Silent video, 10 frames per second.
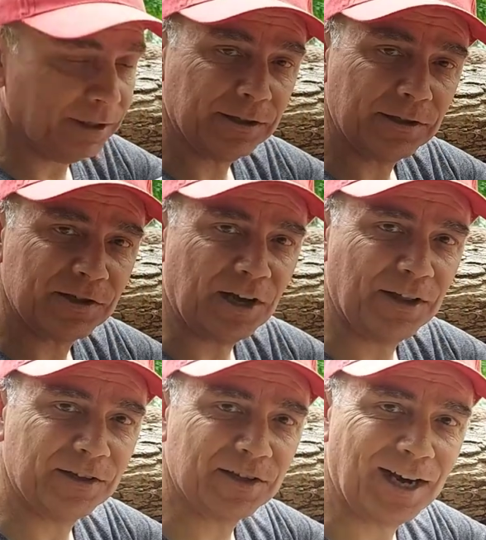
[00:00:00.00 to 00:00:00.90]
to saw
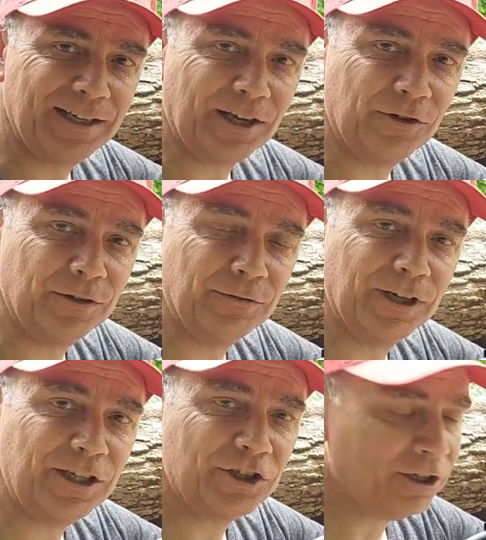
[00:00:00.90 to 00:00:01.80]
the side I couldn't
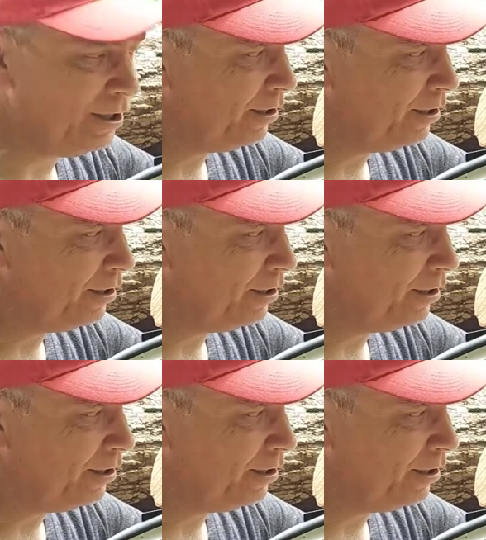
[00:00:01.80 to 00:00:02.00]
reach.